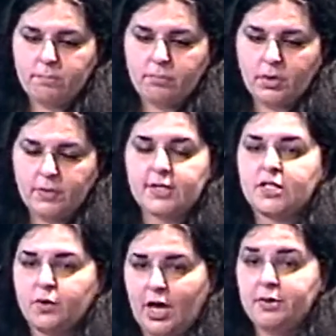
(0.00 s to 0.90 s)
this is
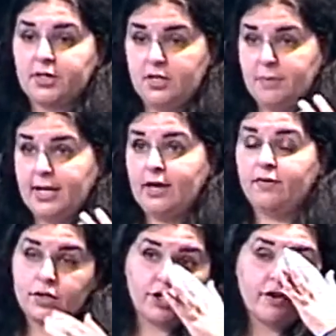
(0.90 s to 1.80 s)
what I was going to be
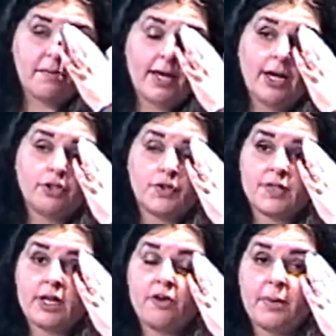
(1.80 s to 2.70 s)
given during my Nawjut
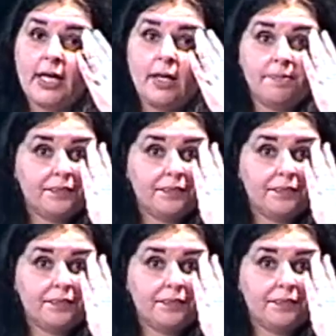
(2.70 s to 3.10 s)
ceremony.